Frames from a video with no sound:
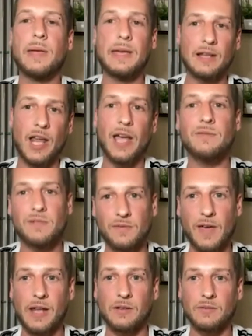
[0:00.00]
big life
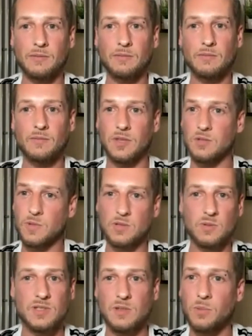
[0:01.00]
event
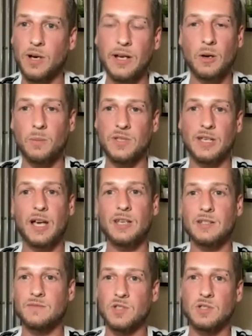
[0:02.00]
which was the breakup to
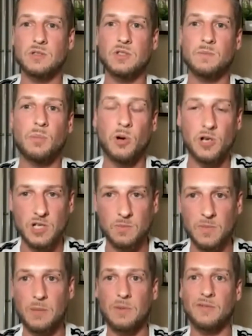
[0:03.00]
kind of just just
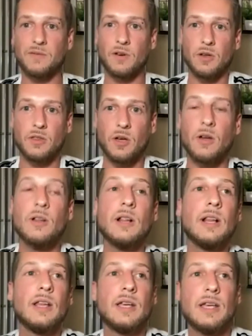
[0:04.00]
push me a bit further
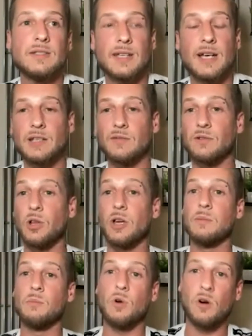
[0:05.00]
into kind of
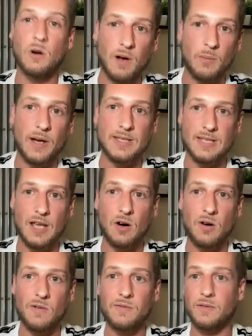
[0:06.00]
learning more about
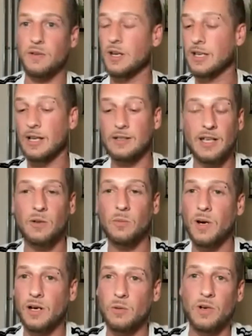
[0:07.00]
myself and again kind of
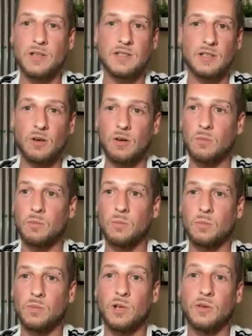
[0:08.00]
where I wanted to go
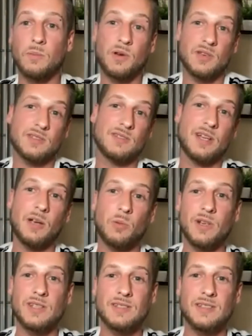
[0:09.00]
and you know the person that I
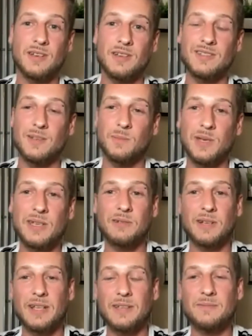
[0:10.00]
wanted to to be
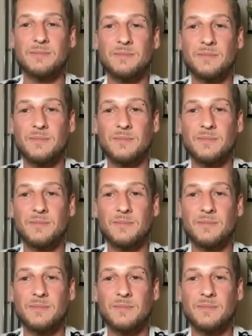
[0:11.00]
really.